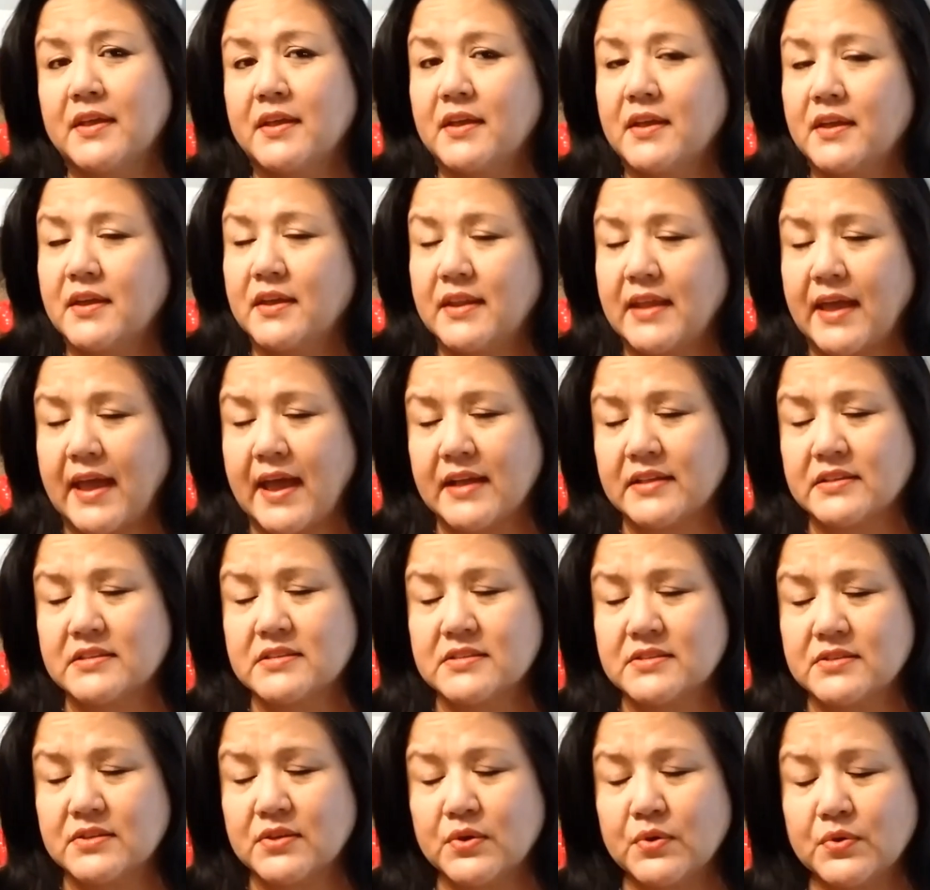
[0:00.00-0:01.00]
It
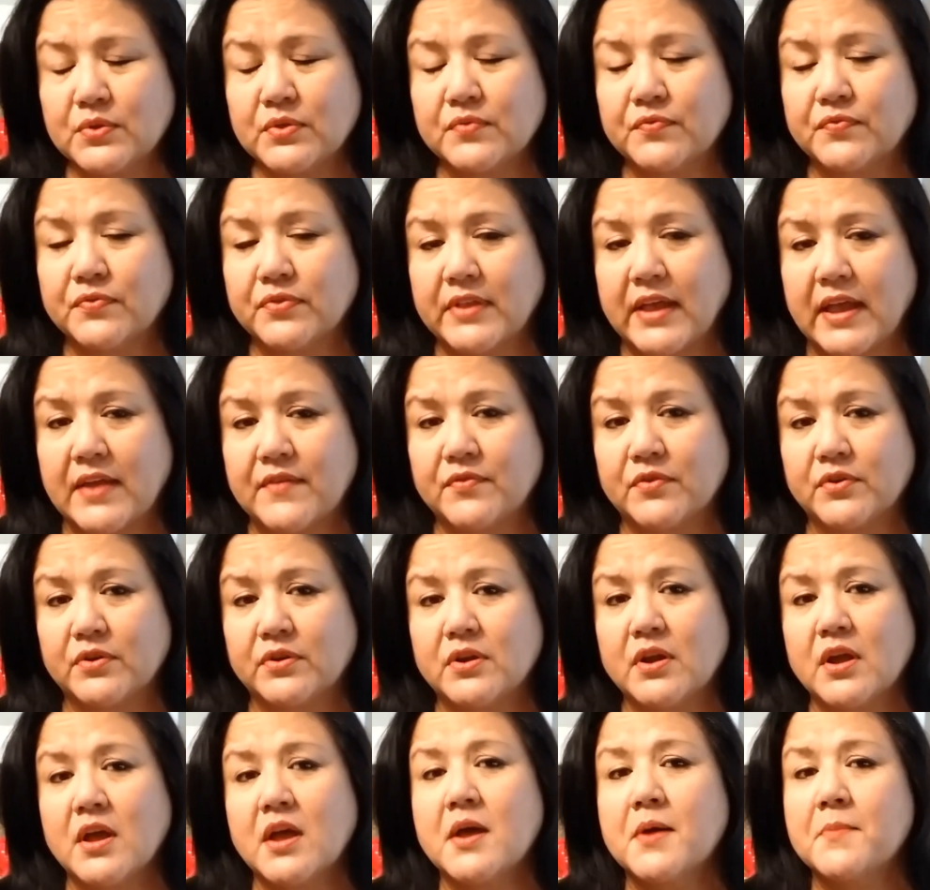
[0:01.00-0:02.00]
adds to the
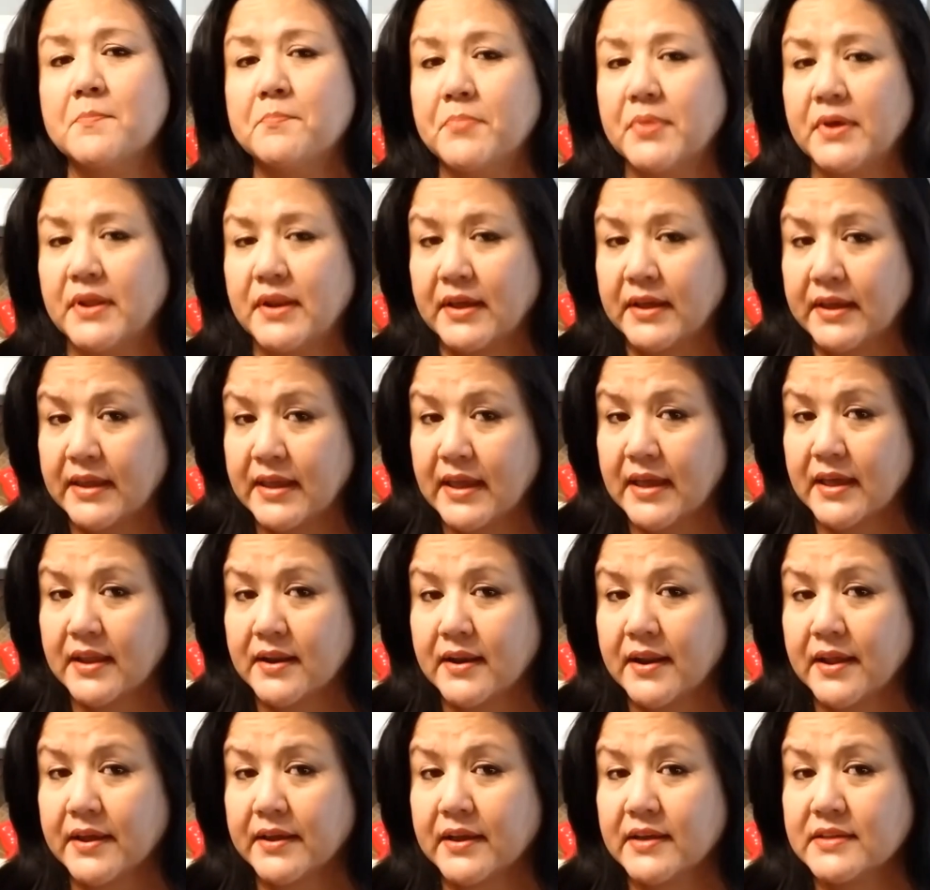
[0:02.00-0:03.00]
flavor, but
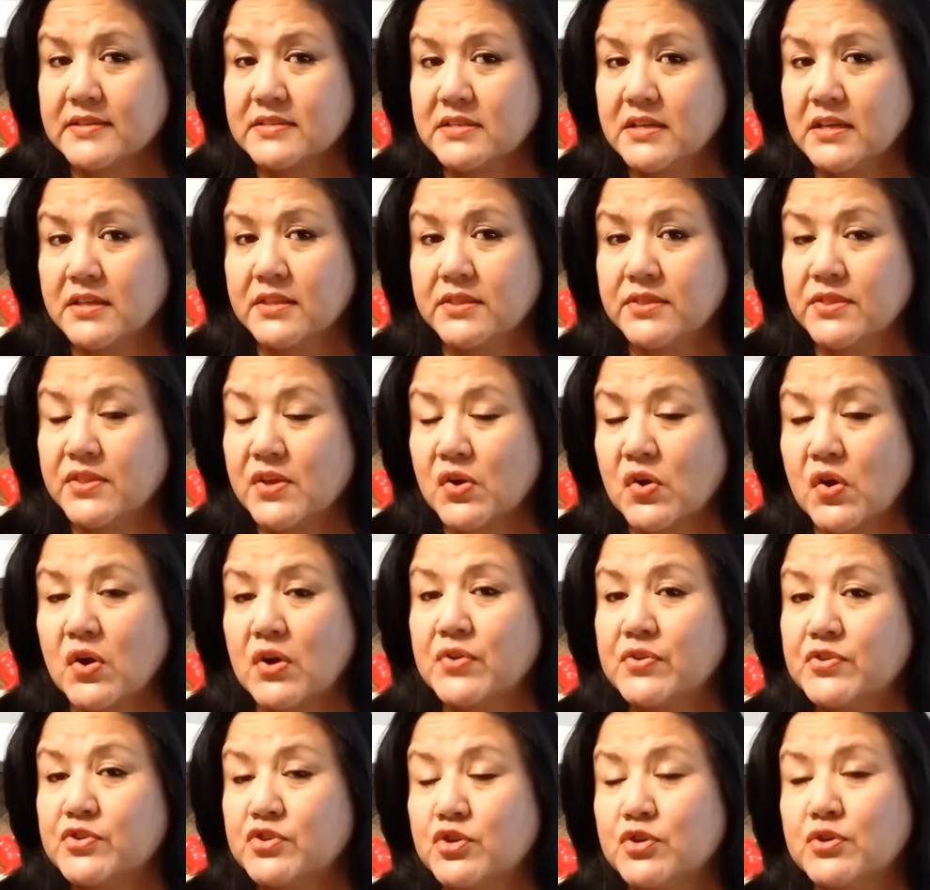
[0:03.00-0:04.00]
again, like I said, there
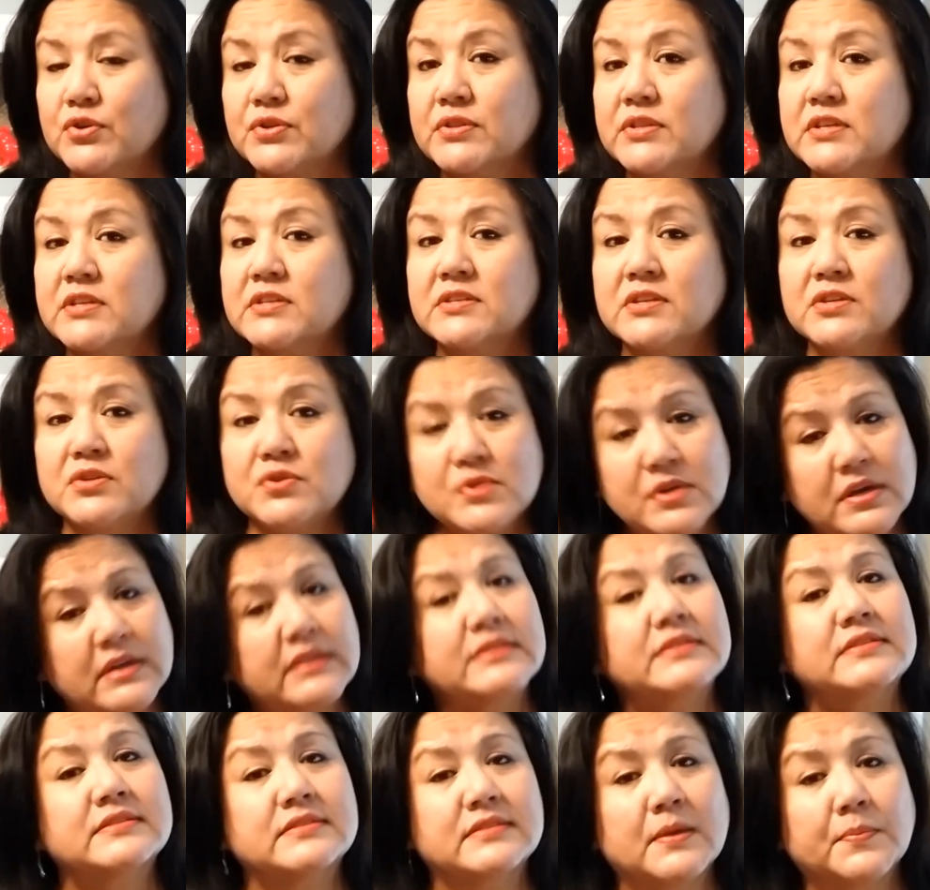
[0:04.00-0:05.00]
are certain things that you
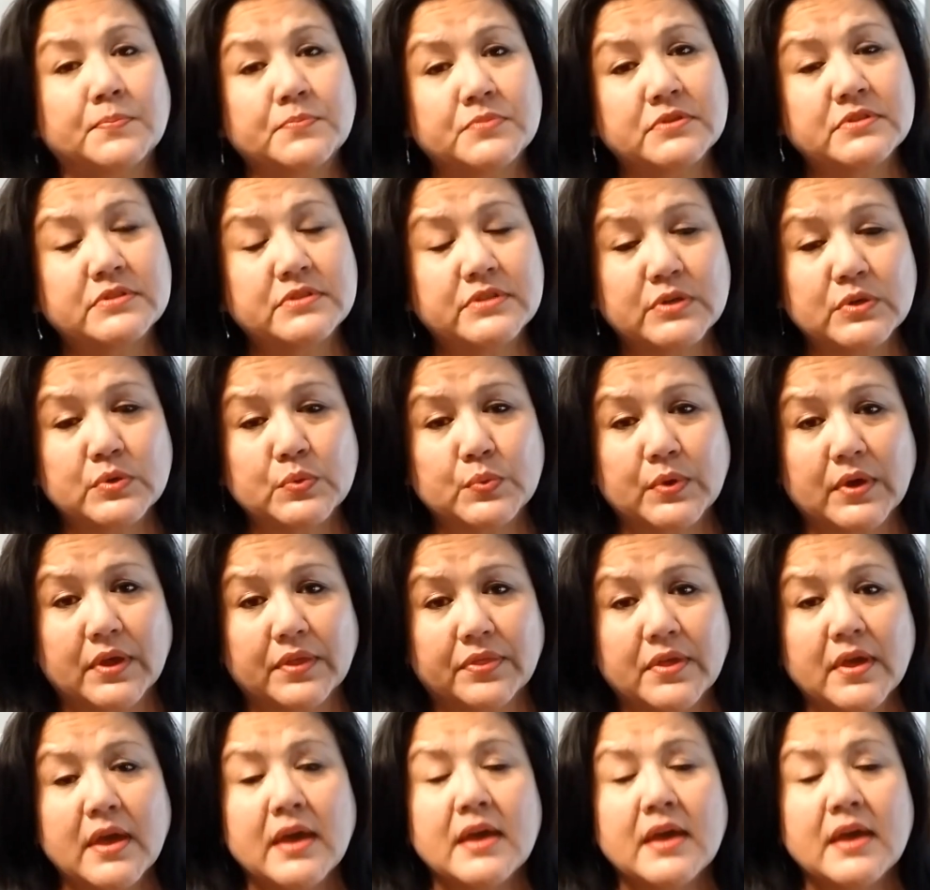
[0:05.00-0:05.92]
can substitute with.